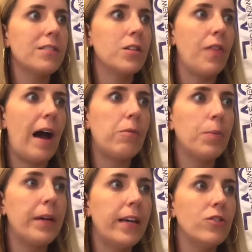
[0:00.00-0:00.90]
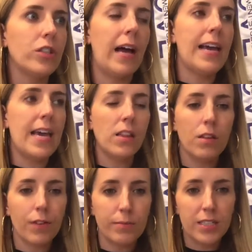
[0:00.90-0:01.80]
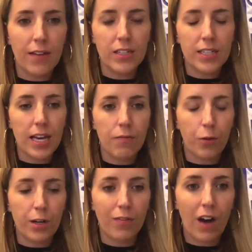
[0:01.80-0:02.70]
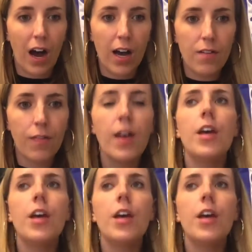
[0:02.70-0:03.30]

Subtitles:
So that will be July 8th from 7 to 8:45.